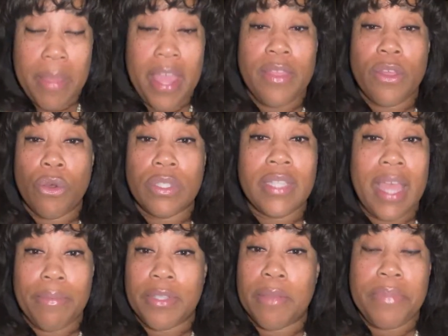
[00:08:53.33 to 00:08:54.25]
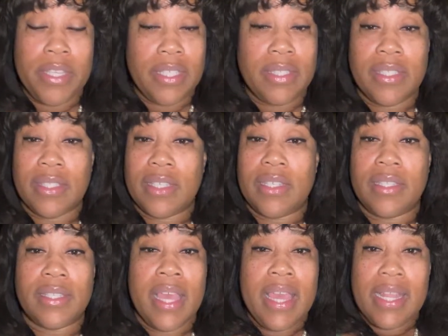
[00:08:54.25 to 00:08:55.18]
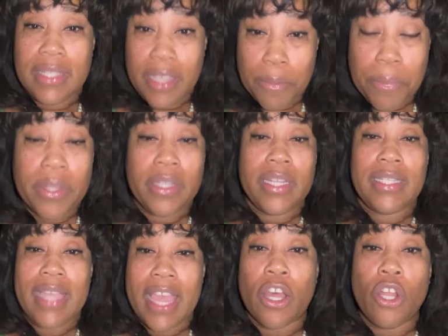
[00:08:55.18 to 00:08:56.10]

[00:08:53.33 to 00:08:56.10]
And those types of businesses typically take